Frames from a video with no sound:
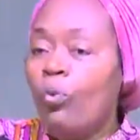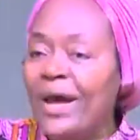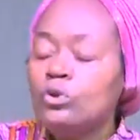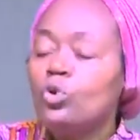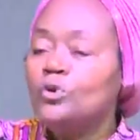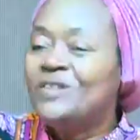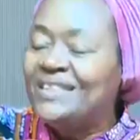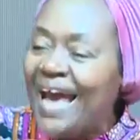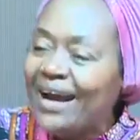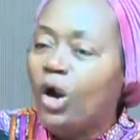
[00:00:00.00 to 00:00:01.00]
When
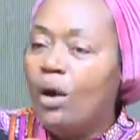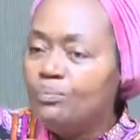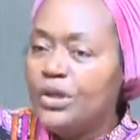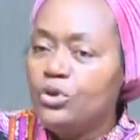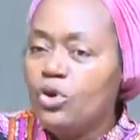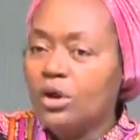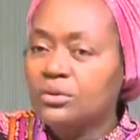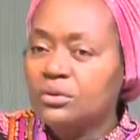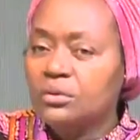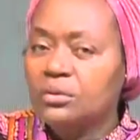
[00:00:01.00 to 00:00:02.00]
you take
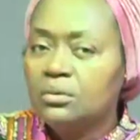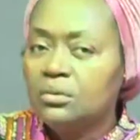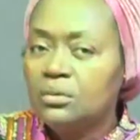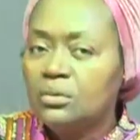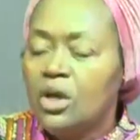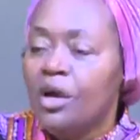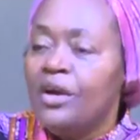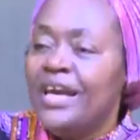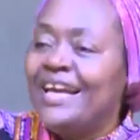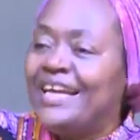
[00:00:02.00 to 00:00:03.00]
communion,
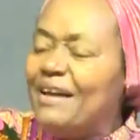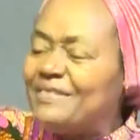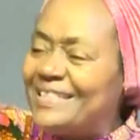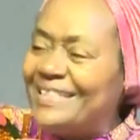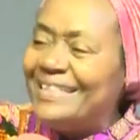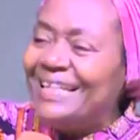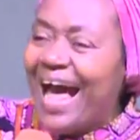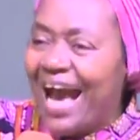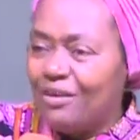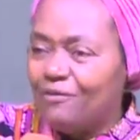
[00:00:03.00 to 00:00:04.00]
it gives
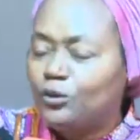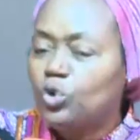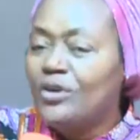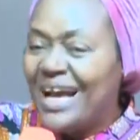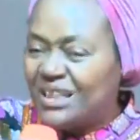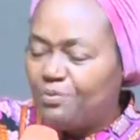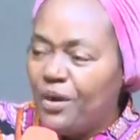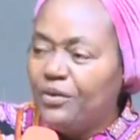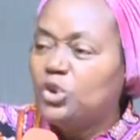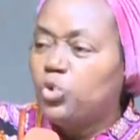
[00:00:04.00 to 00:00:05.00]
life to your
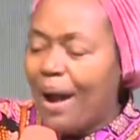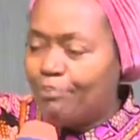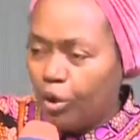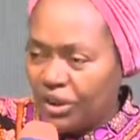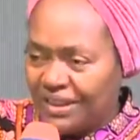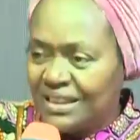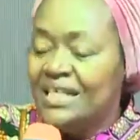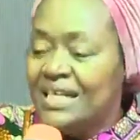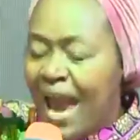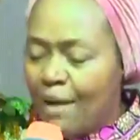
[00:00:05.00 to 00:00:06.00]
spiritual
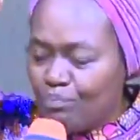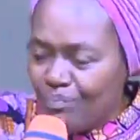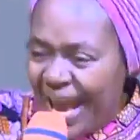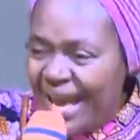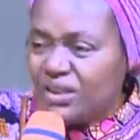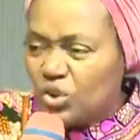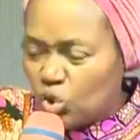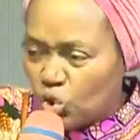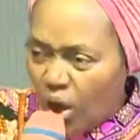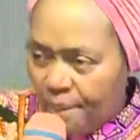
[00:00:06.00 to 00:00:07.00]
body.
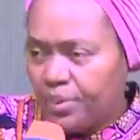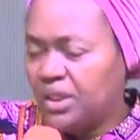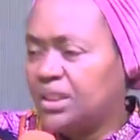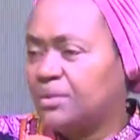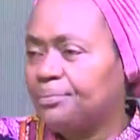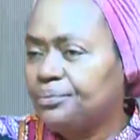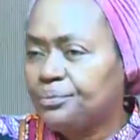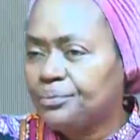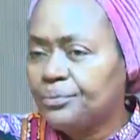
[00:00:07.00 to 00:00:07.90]
Amen, somebody.